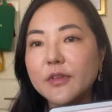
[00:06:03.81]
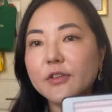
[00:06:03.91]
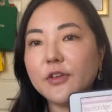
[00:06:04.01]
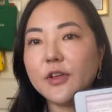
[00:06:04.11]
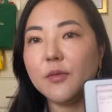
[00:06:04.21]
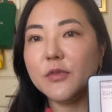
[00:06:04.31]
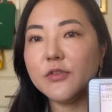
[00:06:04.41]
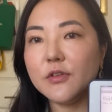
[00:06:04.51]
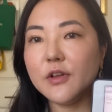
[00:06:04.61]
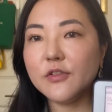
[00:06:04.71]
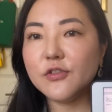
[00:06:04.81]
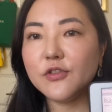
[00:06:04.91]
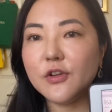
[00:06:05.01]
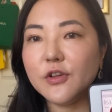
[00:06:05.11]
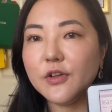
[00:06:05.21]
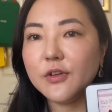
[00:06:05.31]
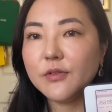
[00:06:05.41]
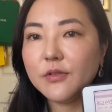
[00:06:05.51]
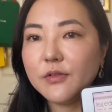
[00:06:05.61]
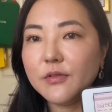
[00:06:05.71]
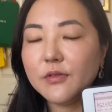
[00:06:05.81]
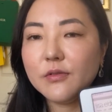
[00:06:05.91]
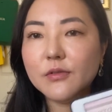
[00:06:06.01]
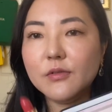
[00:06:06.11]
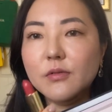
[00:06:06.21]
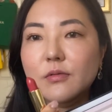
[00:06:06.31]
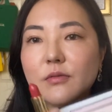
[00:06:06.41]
So can I just show you? Ooh.